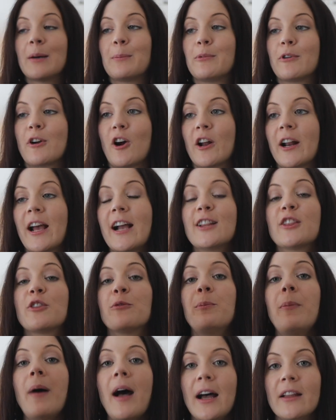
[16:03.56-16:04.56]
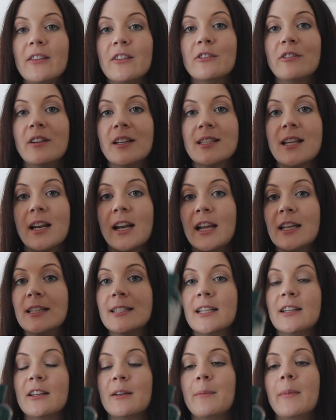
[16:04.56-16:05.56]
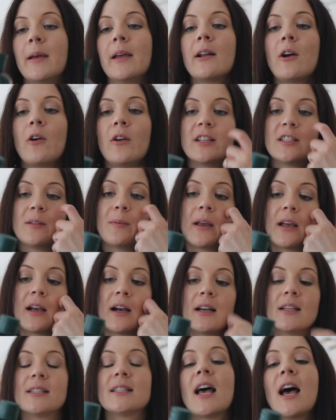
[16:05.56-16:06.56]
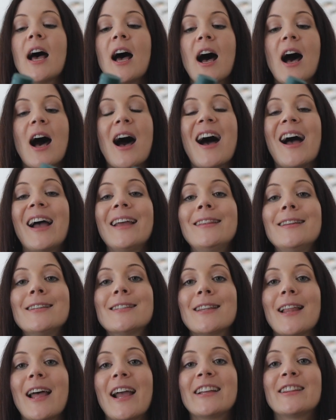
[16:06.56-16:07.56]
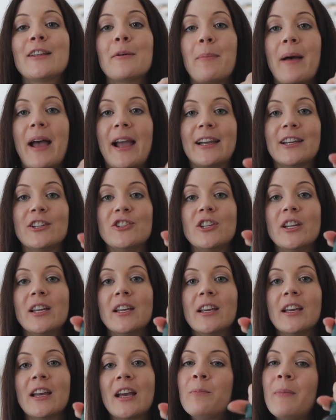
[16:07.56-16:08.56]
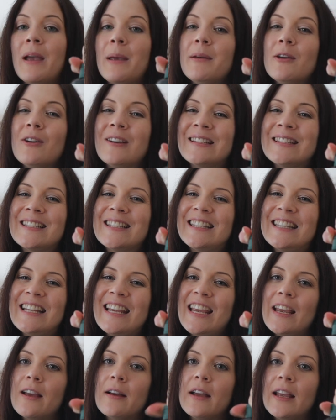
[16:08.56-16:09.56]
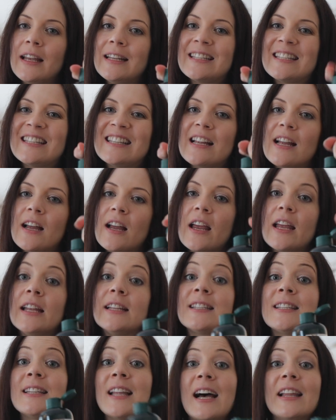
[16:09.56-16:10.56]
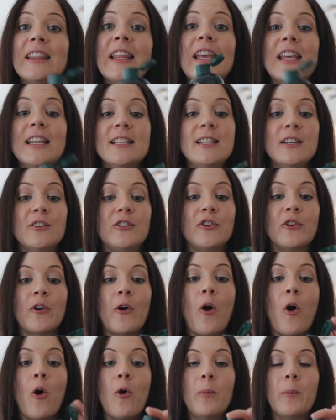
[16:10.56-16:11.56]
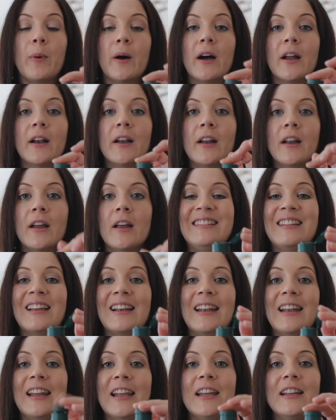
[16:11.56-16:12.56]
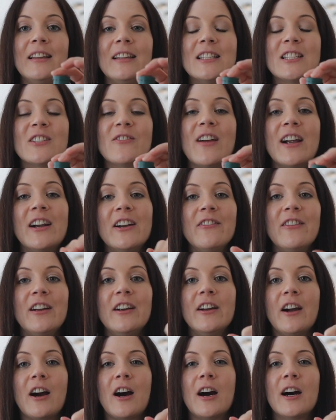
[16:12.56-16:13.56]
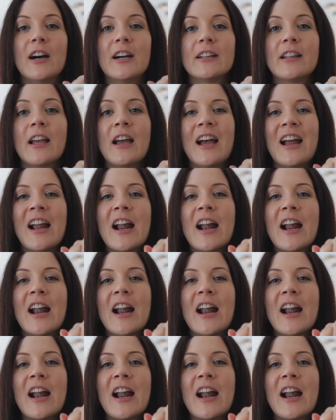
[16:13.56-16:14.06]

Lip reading: the product, but the reason it's in the middle is because I dislike the packaging. Maybe you can see it's not easy to open the lid. It's very hard.